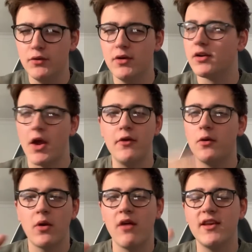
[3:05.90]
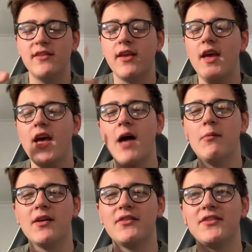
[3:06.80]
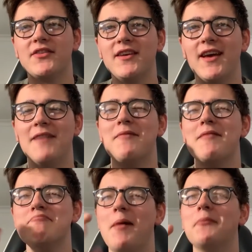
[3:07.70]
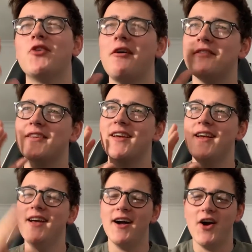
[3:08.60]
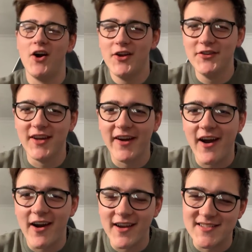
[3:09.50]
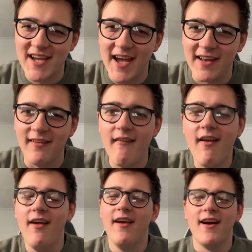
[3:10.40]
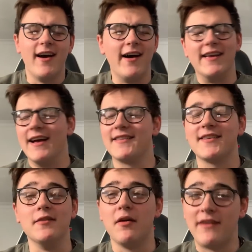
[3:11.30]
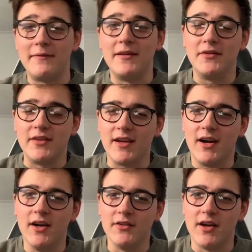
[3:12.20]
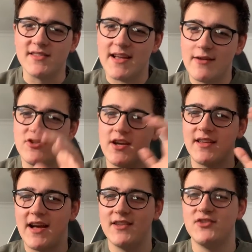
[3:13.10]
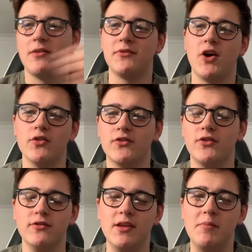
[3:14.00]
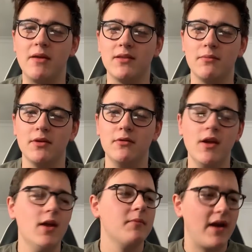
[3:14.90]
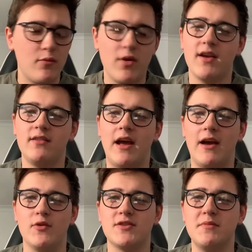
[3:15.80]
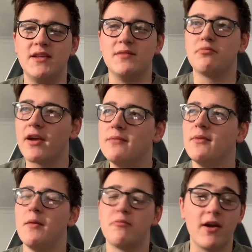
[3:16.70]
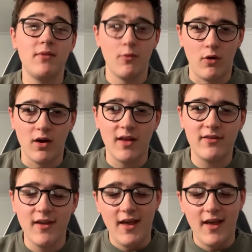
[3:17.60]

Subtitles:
or Kona, whatever it is, and my mum drives a Hyundai i10. Yeah, so my family used to like Hyundais. Now Dad has jumped onto the BMW bandwagon, which means break my wallet,